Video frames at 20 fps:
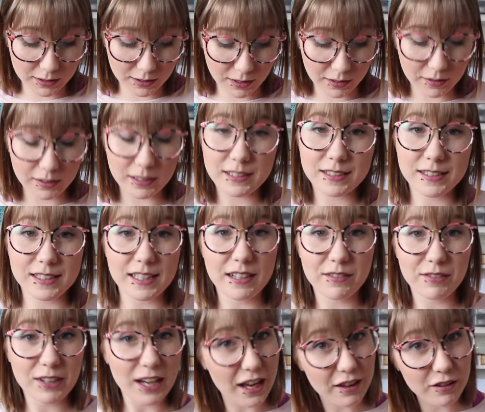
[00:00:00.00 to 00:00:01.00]
the things that
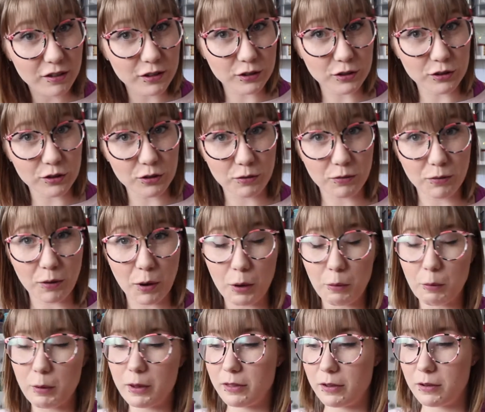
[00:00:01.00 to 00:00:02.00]
I've gathered so
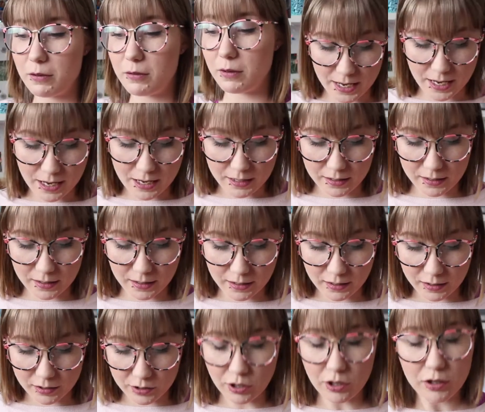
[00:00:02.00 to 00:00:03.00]
far with you and
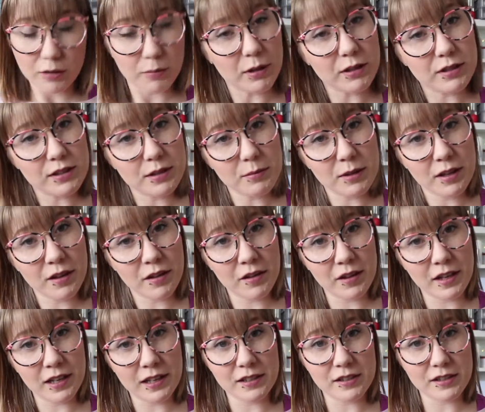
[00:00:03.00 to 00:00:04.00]
uh, talk about some of the
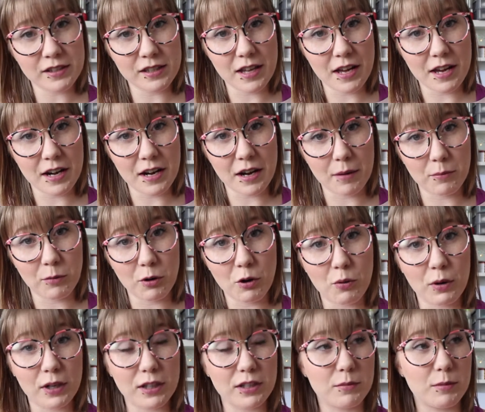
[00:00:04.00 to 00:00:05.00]
things that I'm
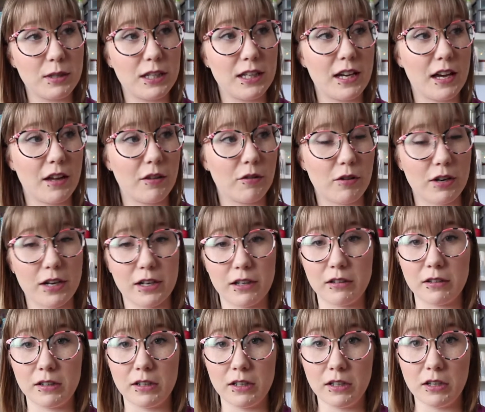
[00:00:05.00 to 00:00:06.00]
going to be
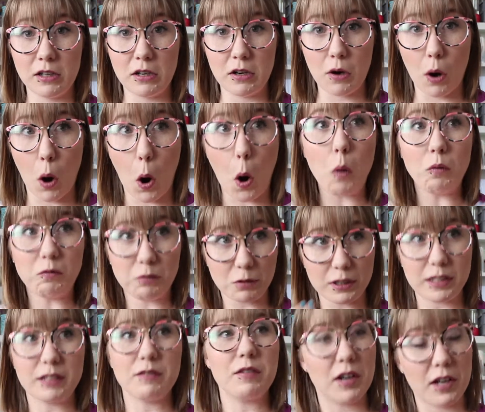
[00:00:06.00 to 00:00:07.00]
gathering
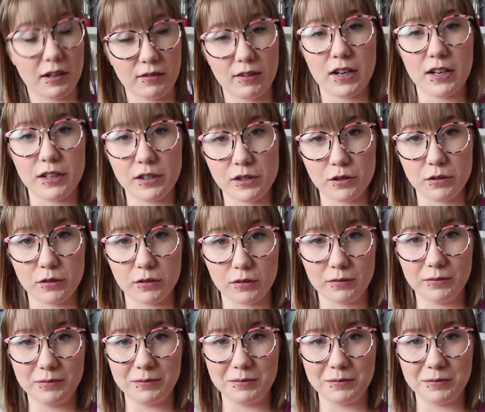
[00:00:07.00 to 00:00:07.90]
hopefully very, very soon